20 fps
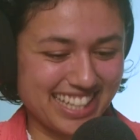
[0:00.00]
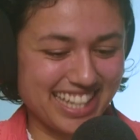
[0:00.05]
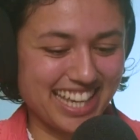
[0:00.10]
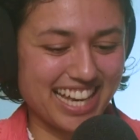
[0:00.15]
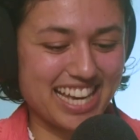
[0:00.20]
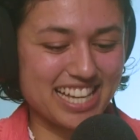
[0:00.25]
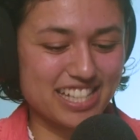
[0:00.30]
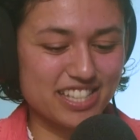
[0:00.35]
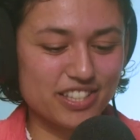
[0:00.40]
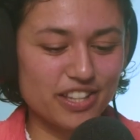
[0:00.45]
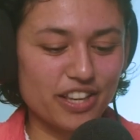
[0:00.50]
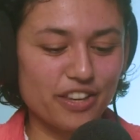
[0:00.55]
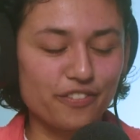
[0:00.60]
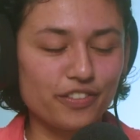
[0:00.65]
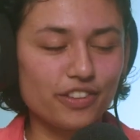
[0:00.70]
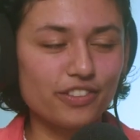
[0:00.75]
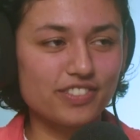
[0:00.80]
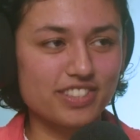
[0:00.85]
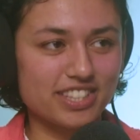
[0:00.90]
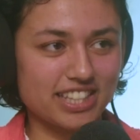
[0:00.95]
Yeah. So if
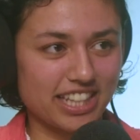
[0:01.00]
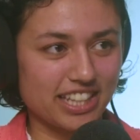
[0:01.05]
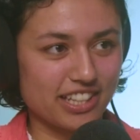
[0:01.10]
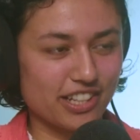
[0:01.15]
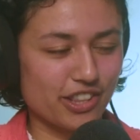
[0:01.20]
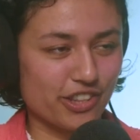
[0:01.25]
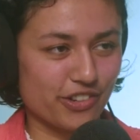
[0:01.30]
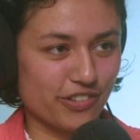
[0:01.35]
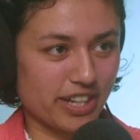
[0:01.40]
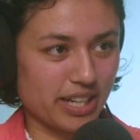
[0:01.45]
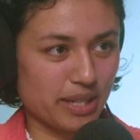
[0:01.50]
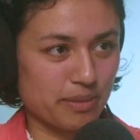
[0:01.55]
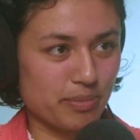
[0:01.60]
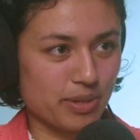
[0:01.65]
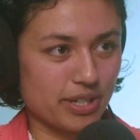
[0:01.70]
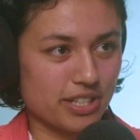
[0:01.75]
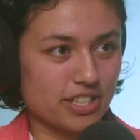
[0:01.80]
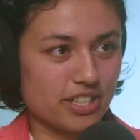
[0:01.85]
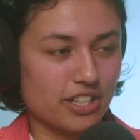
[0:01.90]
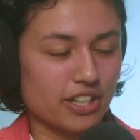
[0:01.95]
you've seen a 3D
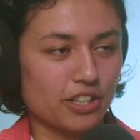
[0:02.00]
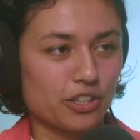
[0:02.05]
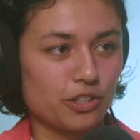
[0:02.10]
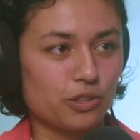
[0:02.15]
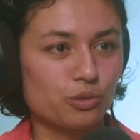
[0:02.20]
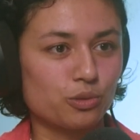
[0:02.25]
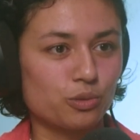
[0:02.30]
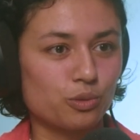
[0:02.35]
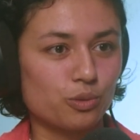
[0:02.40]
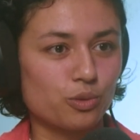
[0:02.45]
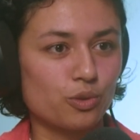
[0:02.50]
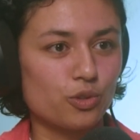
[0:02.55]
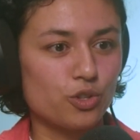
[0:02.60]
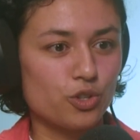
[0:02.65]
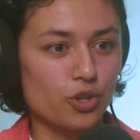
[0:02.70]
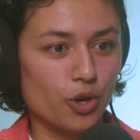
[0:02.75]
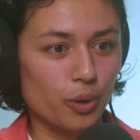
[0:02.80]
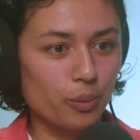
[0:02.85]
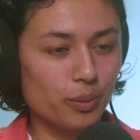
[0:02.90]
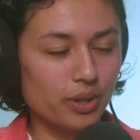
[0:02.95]
printer, you'll
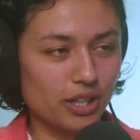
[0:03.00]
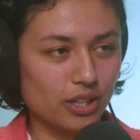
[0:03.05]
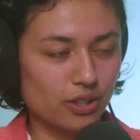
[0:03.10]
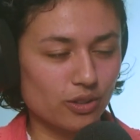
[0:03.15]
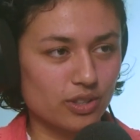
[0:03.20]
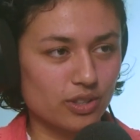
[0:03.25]
know what it